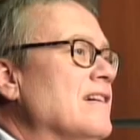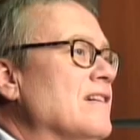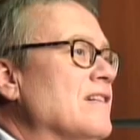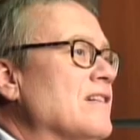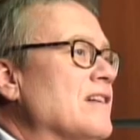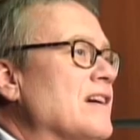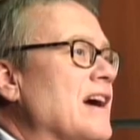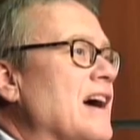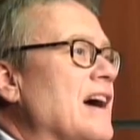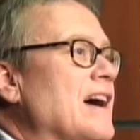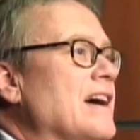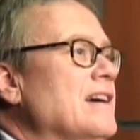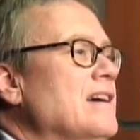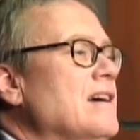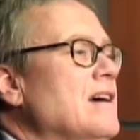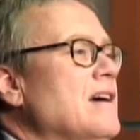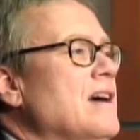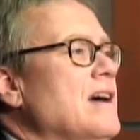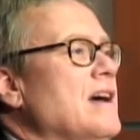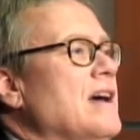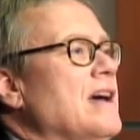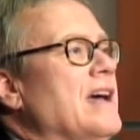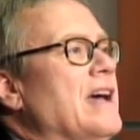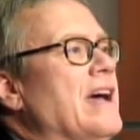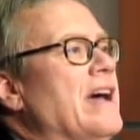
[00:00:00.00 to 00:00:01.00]
Okay?
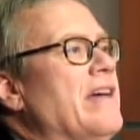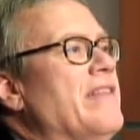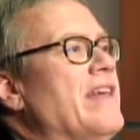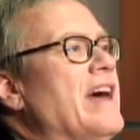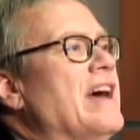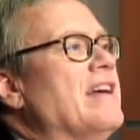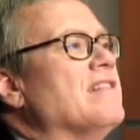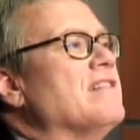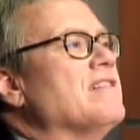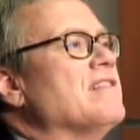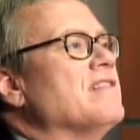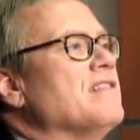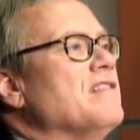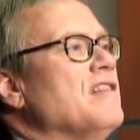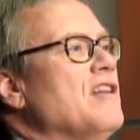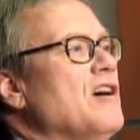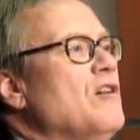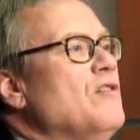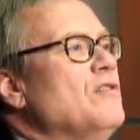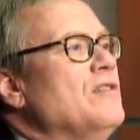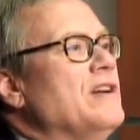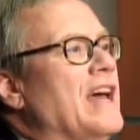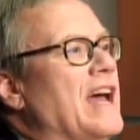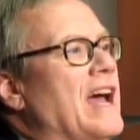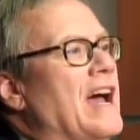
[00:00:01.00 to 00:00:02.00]
And that
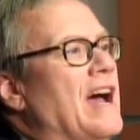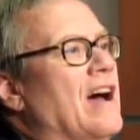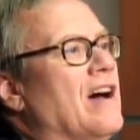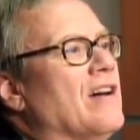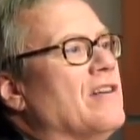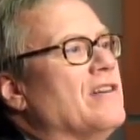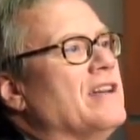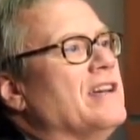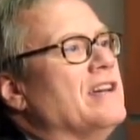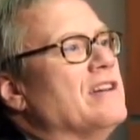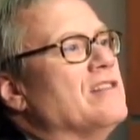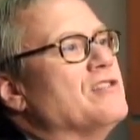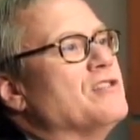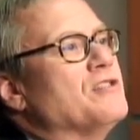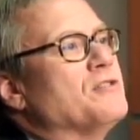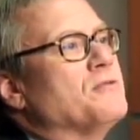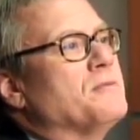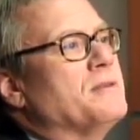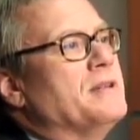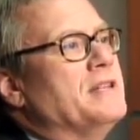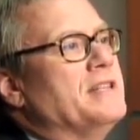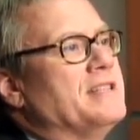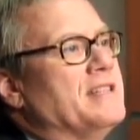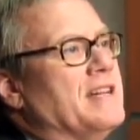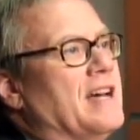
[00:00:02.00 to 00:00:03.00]
slowdown is the
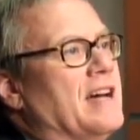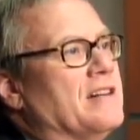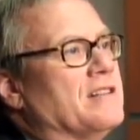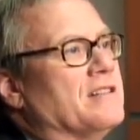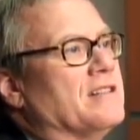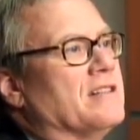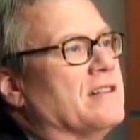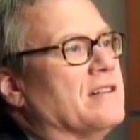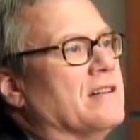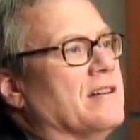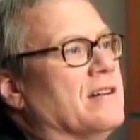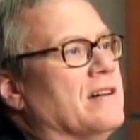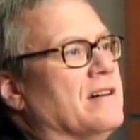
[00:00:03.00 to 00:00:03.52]
recession.